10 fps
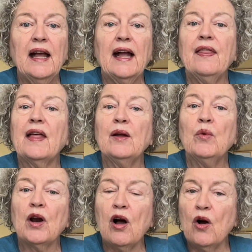And they
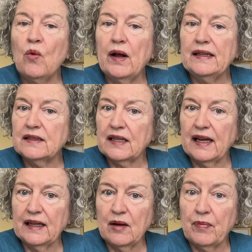would always
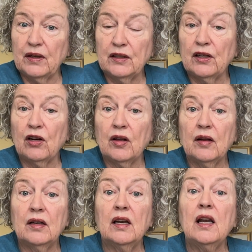take up a little
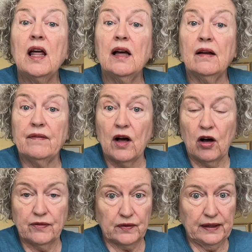love
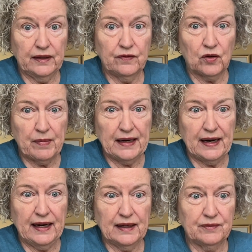offering for my
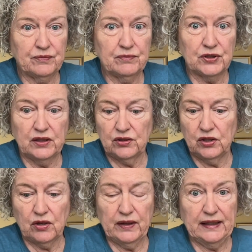dad, since,
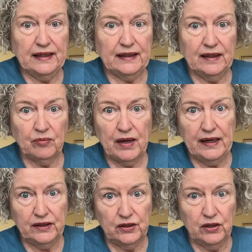he didn't get
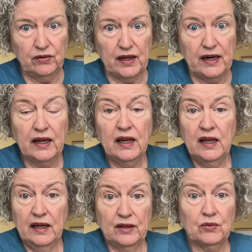paid to do that.
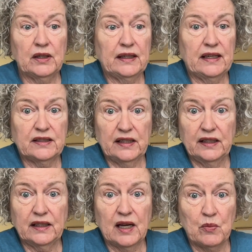And really his
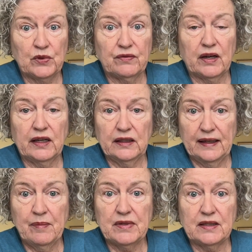income was very
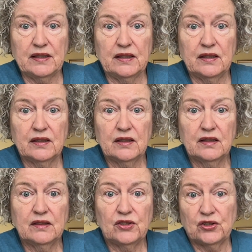limited,
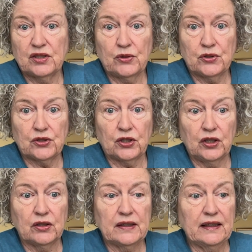just Social
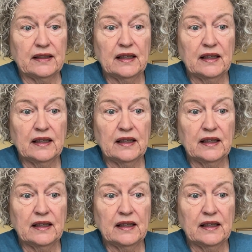Security,